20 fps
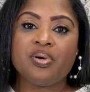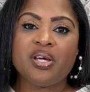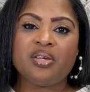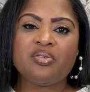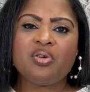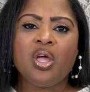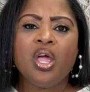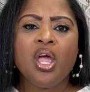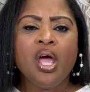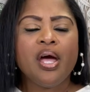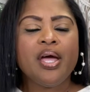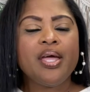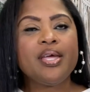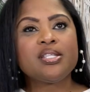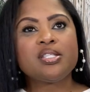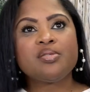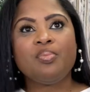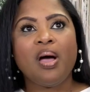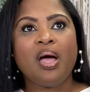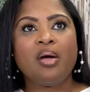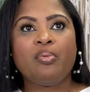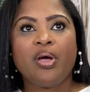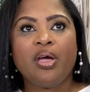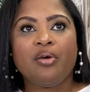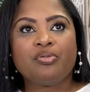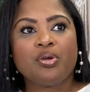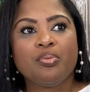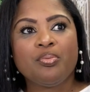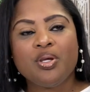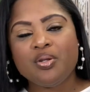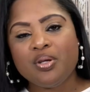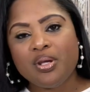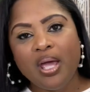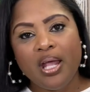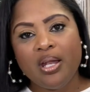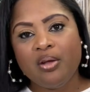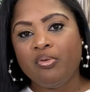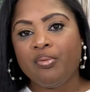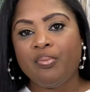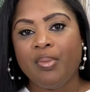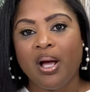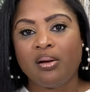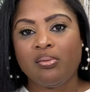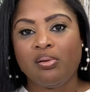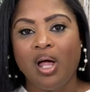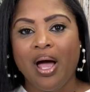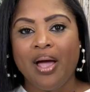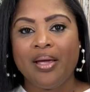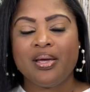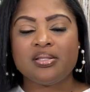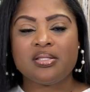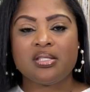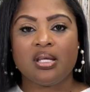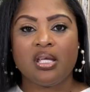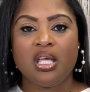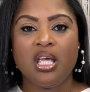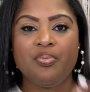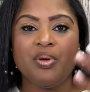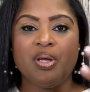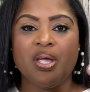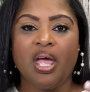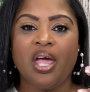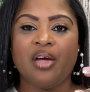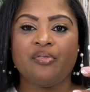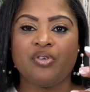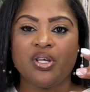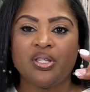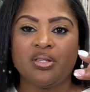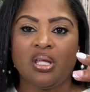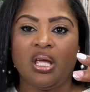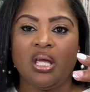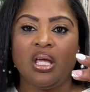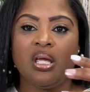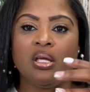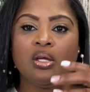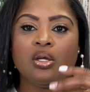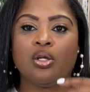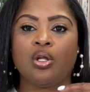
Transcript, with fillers: but it's my way of communicating with my clients and keeping everything,